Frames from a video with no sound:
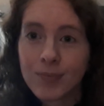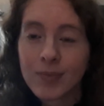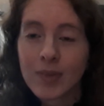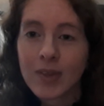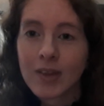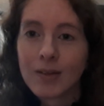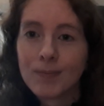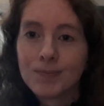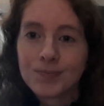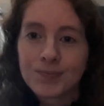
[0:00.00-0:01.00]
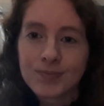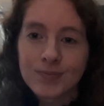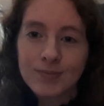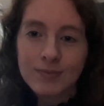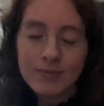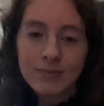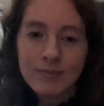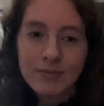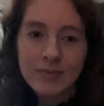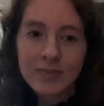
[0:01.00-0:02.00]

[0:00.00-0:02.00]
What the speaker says: Nobody speaks.